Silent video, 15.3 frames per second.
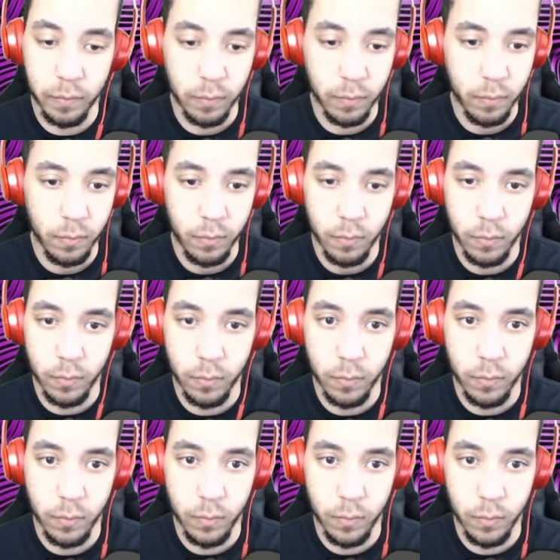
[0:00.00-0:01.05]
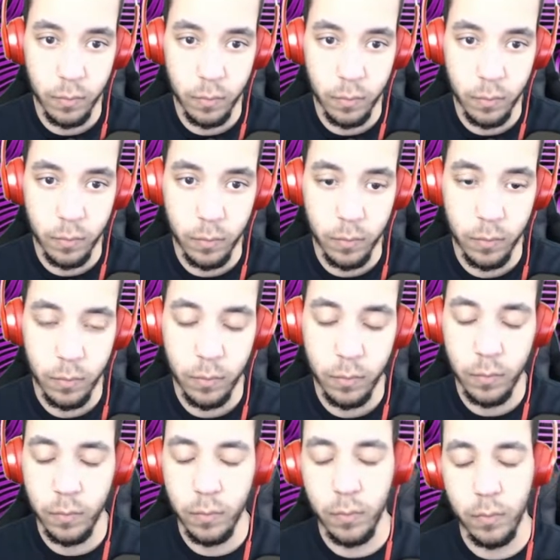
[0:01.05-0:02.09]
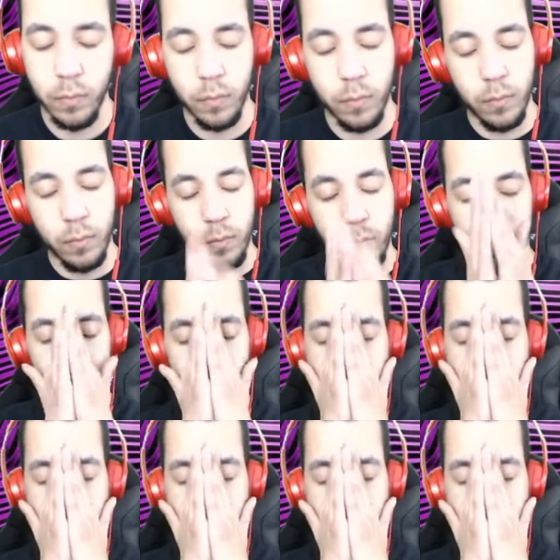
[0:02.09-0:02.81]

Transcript: (silence)